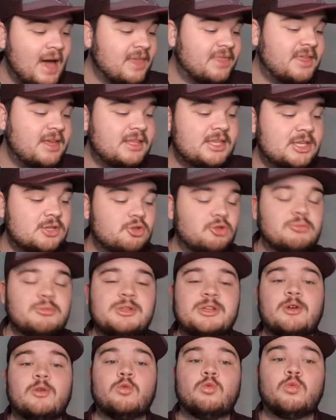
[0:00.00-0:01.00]
think this room
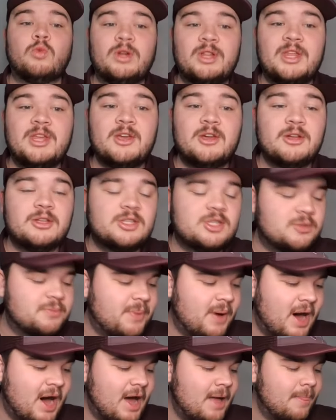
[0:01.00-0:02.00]
is in a really good
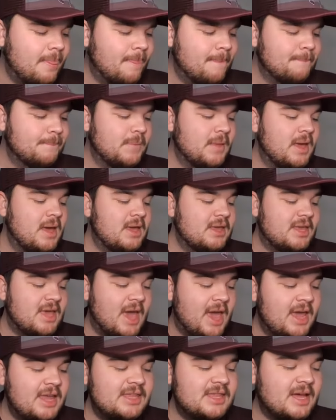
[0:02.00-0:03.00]
spot. You
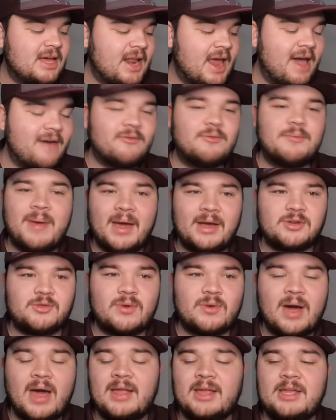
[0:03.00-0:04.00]
hate not having Max
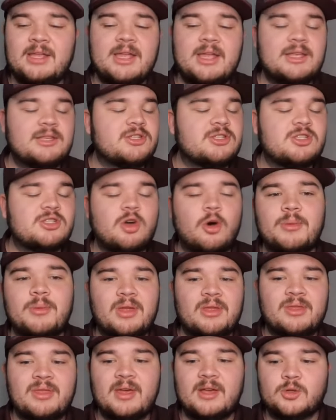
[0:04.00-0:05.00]
Wright. He did so
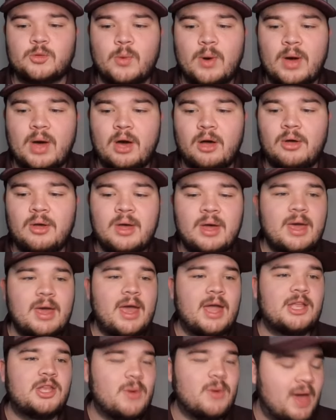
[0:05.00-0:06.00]
many things well,
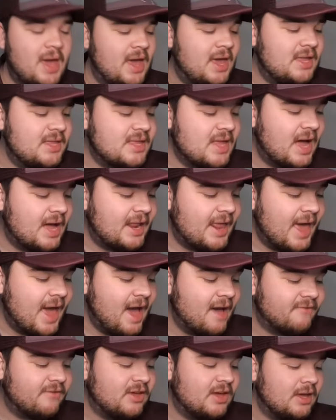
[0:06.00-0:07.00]
and you hate not
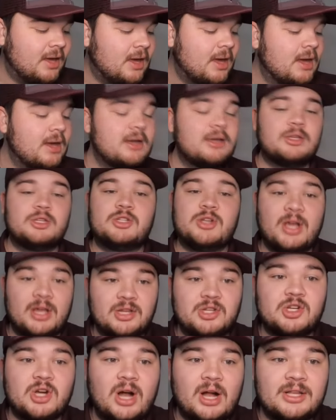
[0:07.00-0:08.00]
having Jake
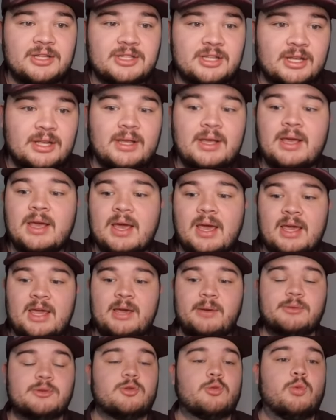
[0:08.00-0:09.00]
Johnson.
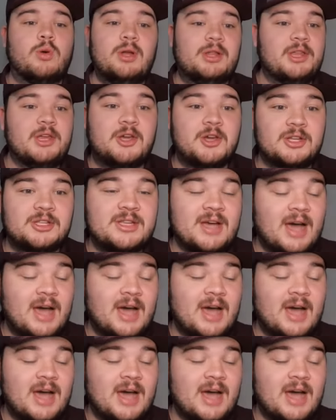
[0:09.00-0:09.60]
He was a really good